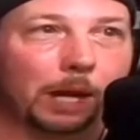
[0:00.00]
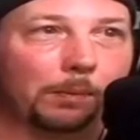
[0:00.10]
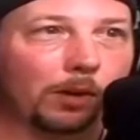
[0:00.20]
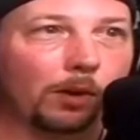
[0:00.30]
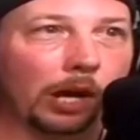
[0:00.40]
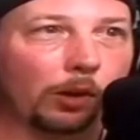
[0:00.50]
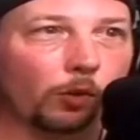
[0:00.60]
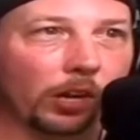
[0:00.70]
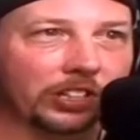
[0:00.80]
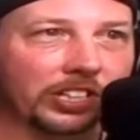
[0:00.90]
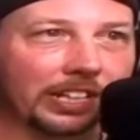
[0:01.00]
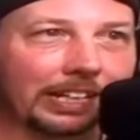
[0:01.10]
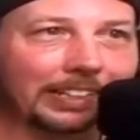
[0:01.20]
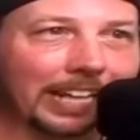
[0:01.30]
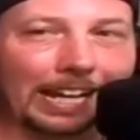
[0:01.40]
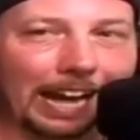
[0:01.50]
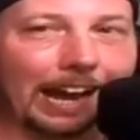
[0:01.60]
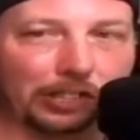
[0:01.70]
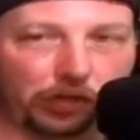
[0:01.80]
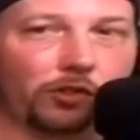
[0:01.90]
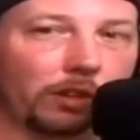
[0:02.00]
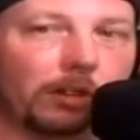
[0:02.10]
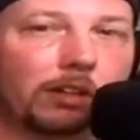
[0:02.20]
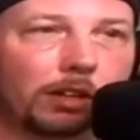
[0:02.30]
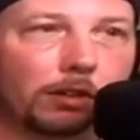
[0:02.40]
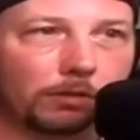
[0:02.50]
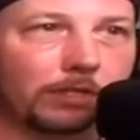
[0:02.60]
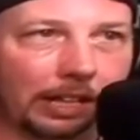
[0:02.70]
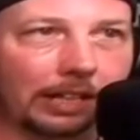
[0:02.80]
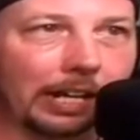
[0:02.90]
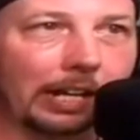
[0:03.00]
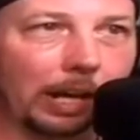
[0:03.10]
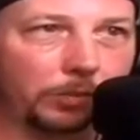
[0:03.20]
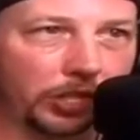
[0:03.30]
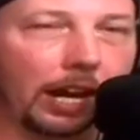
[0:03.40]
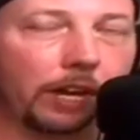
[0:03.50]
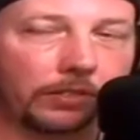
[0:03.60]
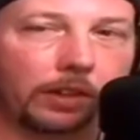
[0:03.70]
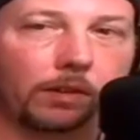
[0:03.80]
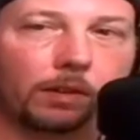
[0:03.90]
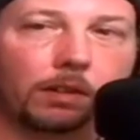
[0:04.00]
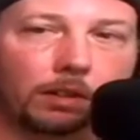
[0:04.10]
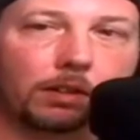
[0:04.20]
I mean, I know wrestling is that extra thing that helps you out there.